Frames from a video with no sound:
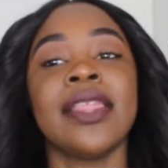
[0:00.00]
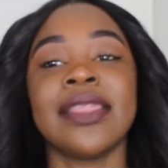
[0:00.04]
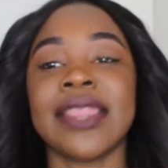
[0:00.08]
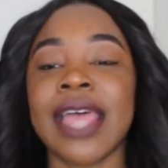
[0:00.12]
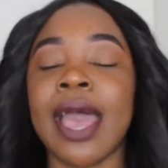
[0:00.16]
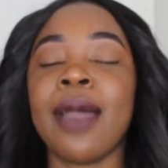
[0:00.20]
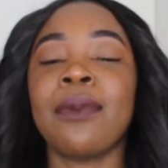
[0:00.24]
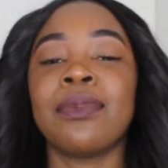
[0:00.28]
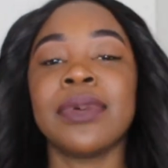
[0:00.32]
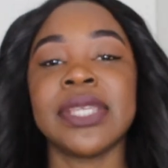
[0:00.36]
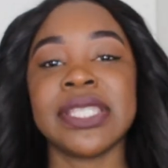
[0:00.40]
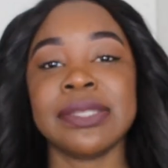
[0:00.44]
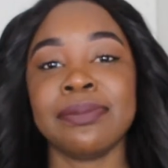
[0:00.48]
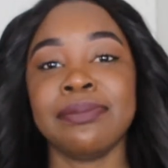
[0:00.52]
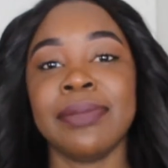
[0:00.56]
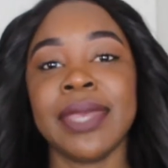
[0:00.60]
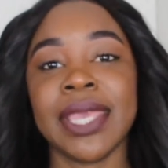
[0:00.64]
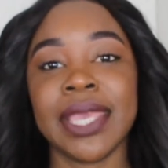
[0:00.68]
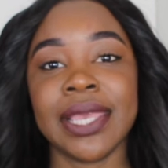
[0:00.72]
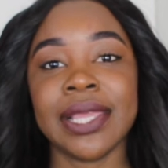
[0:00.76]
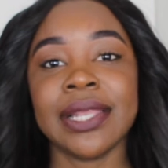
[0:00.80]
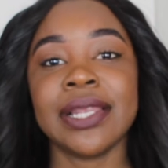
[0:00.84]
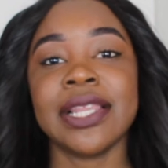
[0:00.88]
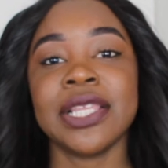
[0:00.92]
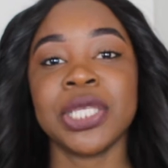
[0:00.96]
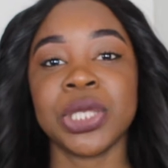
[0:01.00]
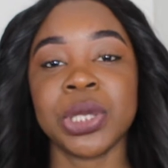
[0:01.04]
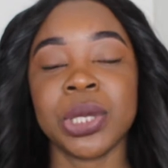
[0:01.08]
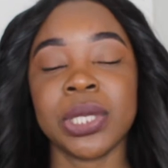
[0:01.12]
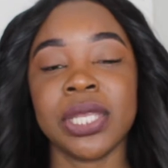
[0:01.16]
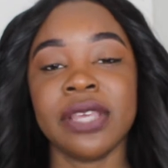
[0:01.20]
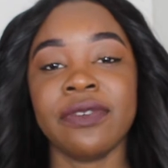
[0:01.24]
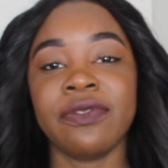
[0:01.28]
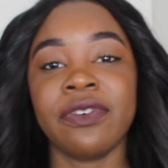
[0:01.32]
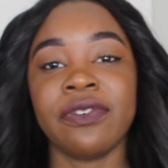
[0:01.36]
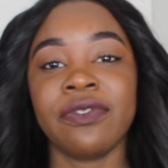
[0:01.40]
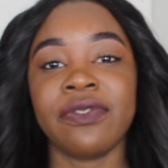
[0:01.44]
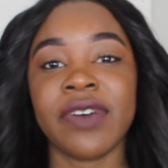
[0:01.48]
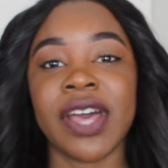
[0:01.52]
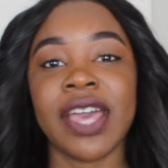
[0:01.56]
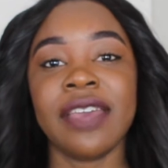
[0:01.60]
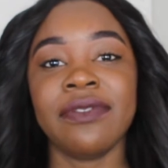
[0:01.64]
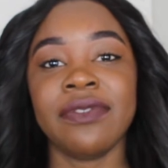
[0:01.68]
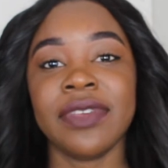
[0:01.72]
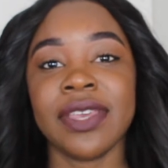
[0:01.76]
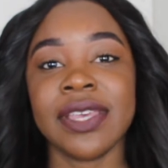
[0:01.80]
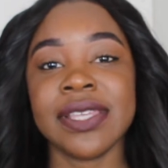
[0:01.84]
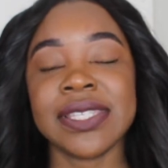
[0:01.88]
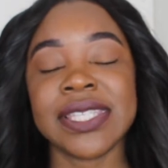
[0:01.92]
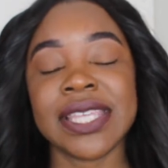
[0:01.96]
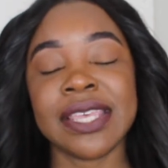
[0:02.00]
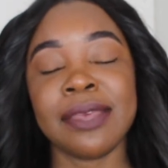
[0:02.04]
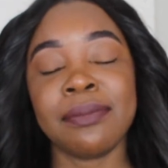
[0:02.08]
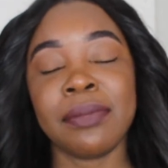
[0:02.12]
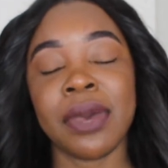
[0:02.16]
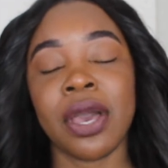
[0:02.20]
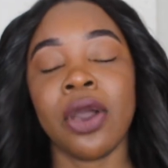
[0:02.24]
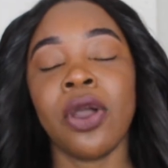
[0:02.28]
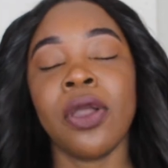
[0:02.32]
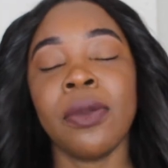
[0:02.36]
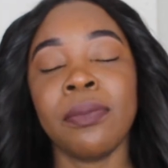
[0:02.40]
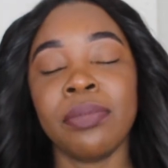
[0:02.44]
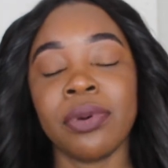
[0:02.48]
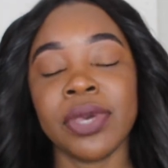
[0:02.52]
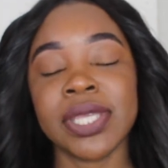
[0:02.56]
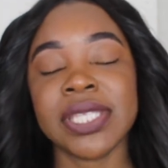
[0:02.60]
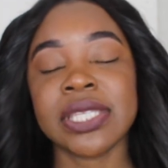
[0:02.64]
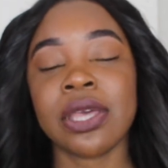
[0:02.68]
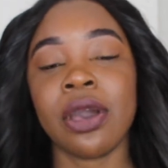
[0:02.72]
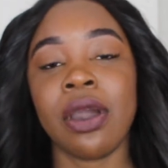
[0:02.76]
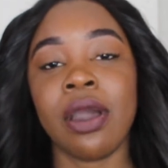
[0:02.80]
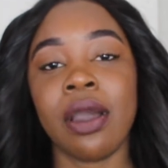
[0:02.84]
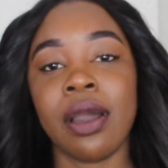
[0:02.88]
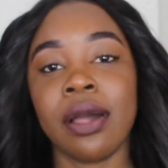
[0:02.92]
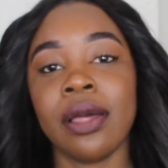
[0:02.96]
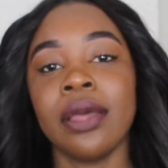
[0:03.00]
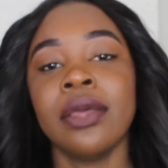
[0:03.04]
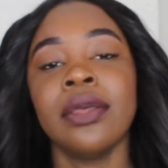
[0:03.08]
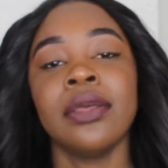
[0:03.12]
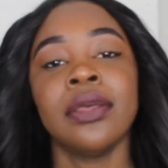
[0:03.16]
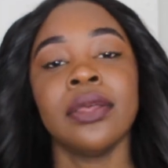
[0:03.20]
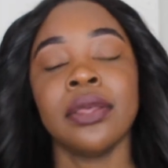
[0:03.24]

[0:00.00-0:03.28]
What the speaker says: That was me, literally, for 5 years in my homeboy's car.